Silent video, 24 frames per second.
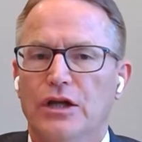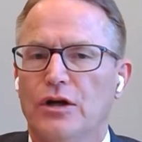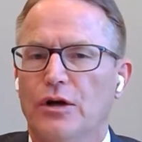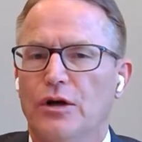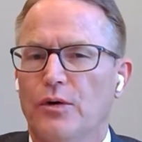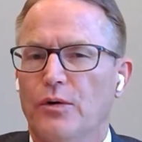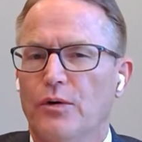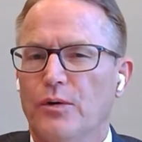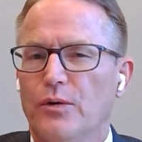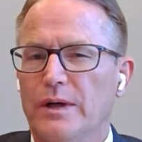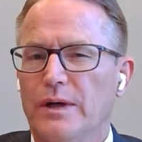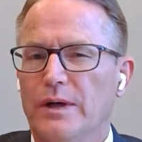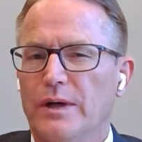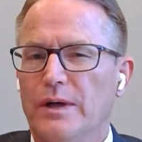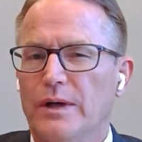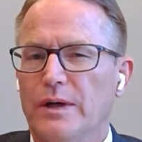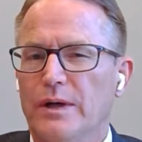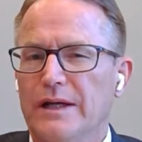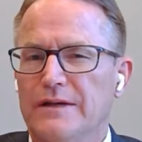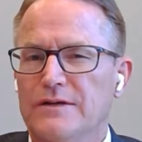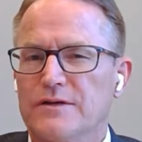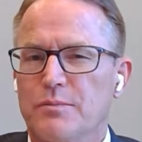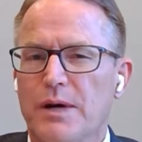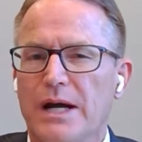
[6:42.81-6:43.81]
You know,
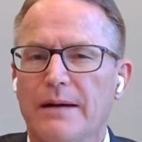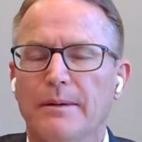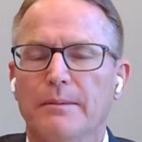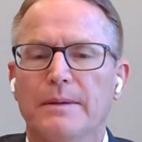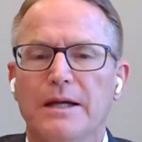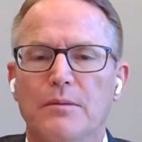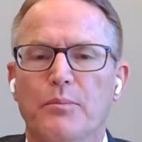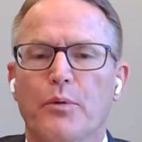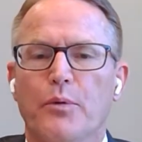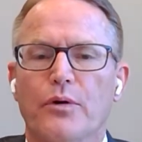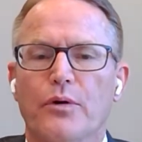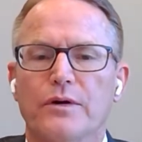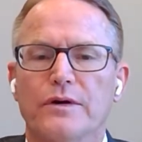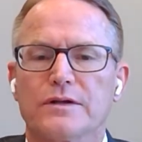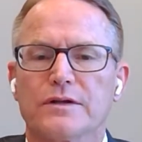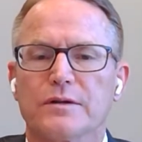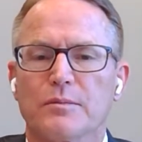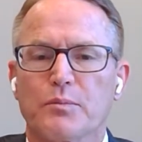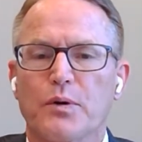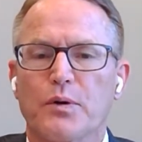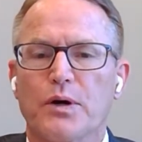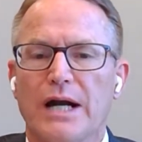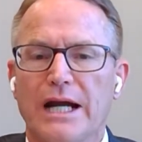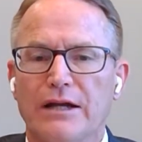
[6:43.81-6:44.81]
it's probably
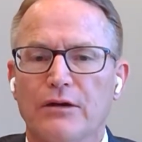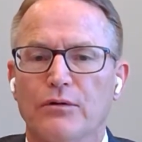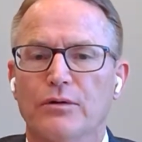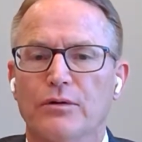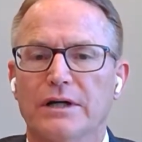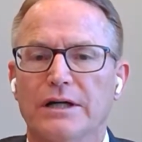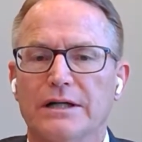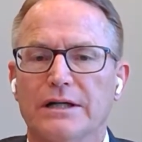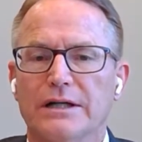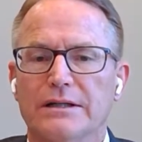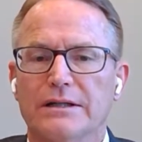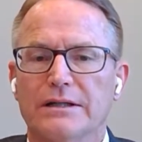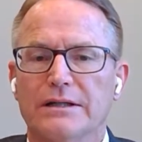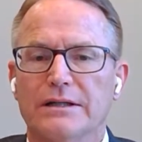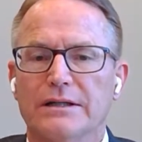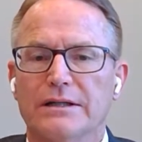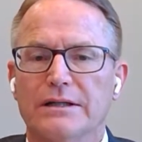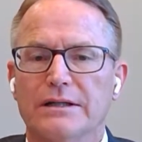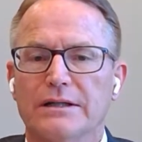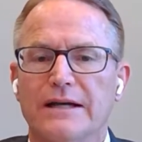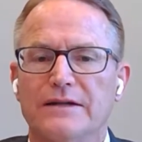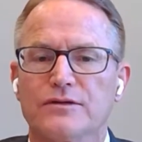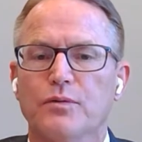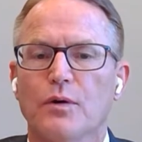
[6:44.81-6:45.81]
important to
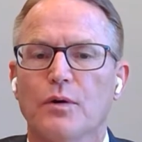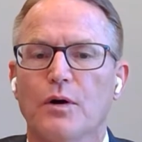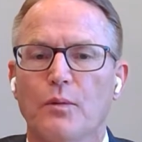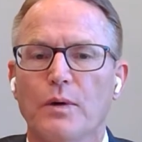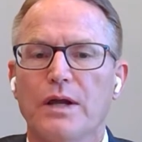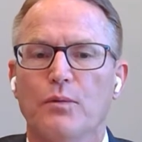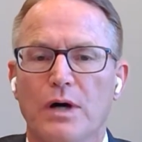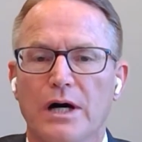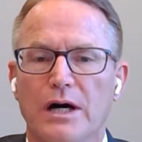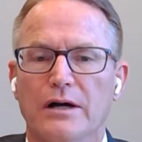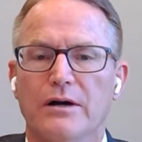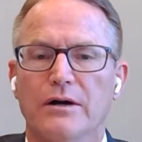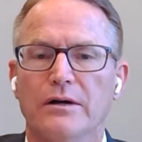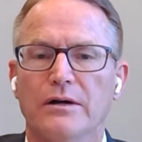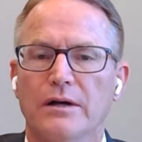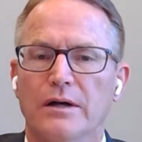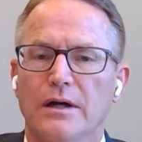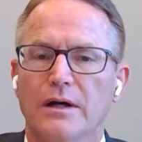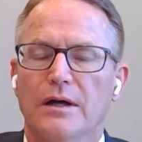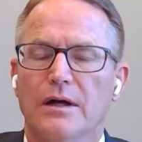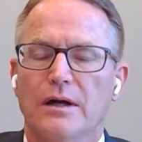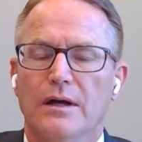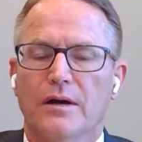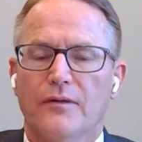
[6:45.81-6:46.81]
prioritize what we
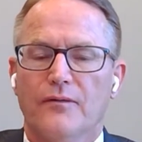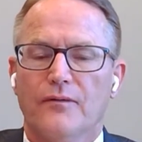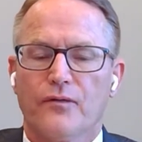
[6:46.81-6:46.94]
water.